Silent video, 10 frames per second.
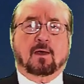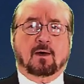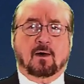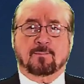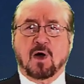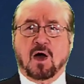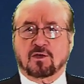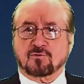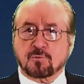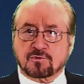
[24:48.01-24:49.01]
uh,
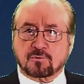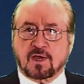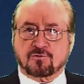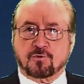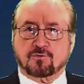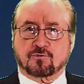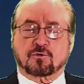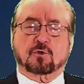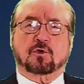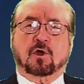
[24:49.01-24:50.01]
polished with transducers
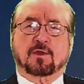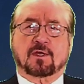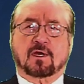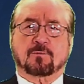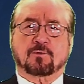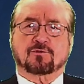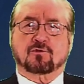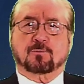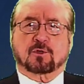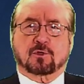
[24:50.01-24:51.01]
glued on the end with
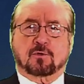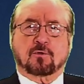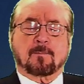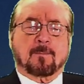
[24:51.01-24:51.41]
super glue,